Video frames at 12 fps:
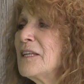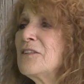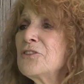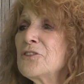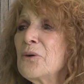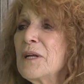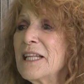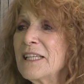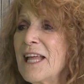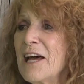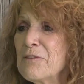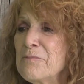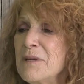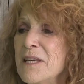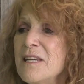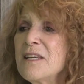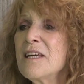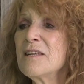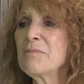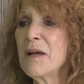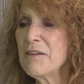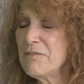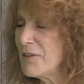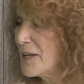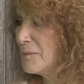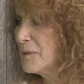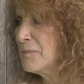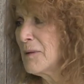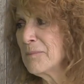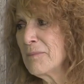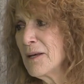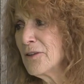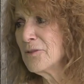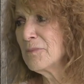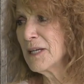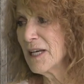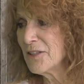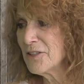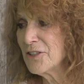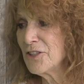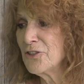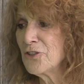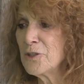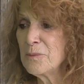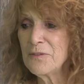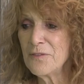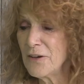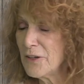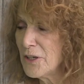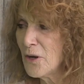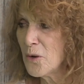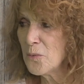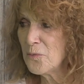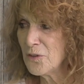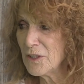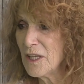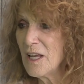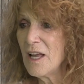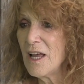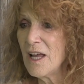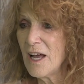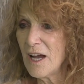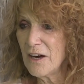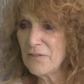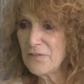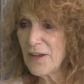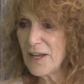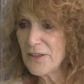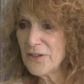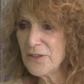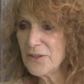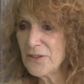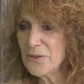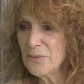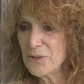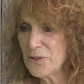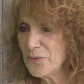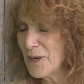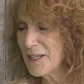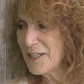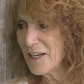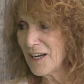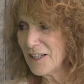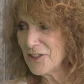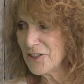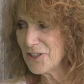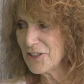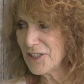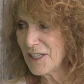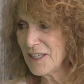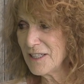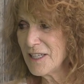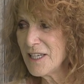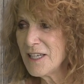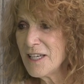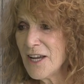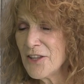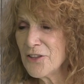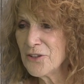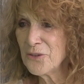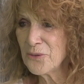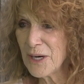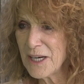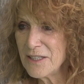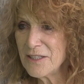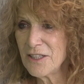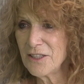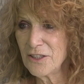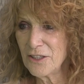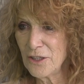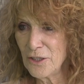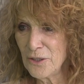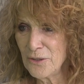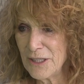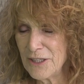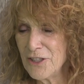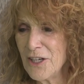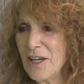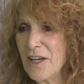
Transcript: so it allowed me and my family, my mother, my other sister, to be very hopeful. Our father was a radiologist, and he had the grace and courage